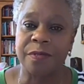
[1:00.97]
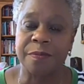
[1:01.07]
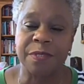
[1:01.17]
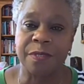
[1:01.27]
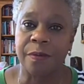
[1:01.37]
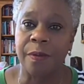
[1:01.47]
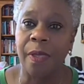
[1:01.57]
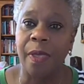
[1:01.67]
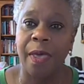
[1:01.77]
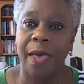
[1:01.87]
Hospital,
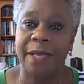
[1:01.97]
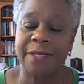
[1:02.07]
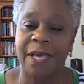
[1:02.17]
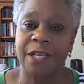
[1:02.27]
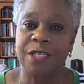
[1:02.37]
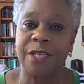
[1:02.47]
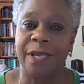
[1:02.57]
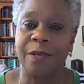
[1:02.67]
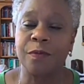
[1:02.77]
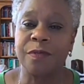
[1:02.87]
and
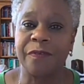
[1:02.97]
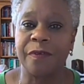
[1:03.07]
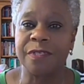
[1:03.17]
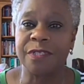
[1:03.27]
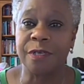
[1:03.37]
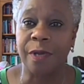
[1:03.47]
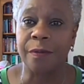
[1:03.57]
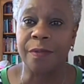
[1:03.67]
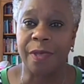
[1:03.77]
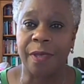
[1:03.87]
actually in order for us to
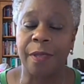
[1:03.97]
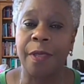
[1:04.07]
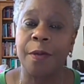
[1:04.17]
go there,